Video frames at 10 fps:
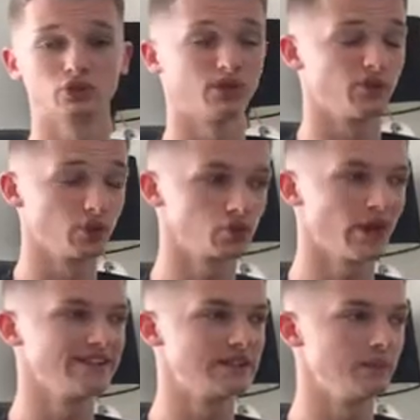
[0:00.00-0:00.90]
So if there were
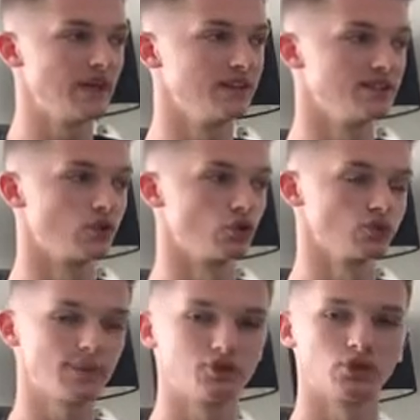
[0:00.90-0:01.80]
20 minutes, they could
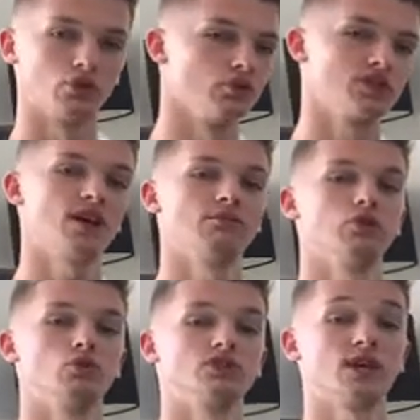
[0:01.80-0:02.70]
grab some lunch, have
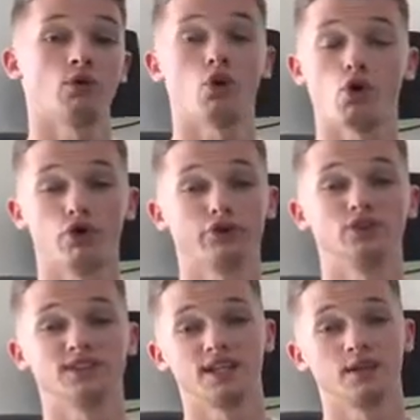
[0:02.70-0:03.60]
lunch out, or they
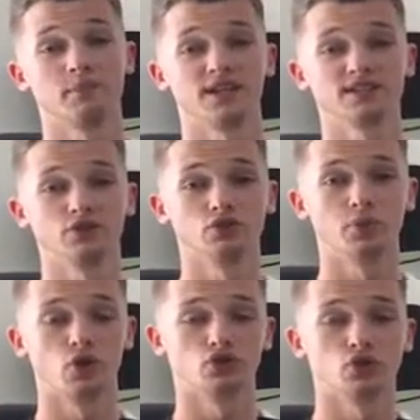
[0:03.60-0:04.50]
could take it back to the
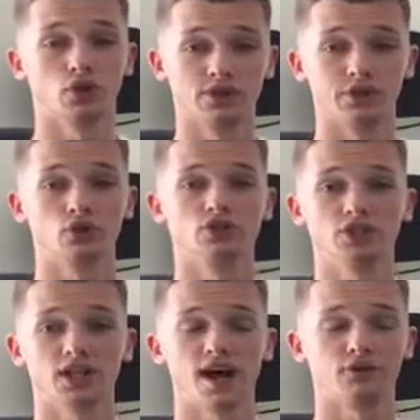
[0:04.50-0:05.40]
sports hall and could
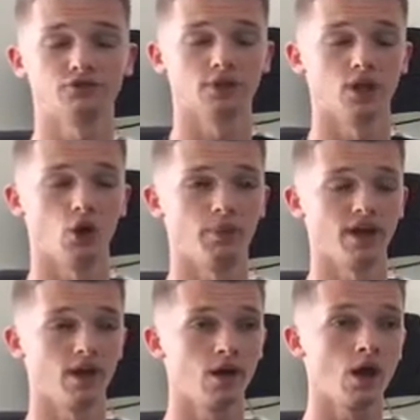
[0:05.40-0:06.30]
chill out for a little
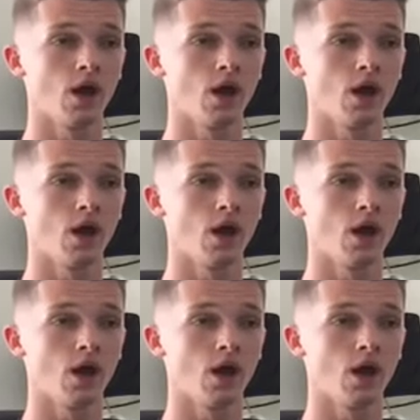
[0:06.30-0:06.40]
bit.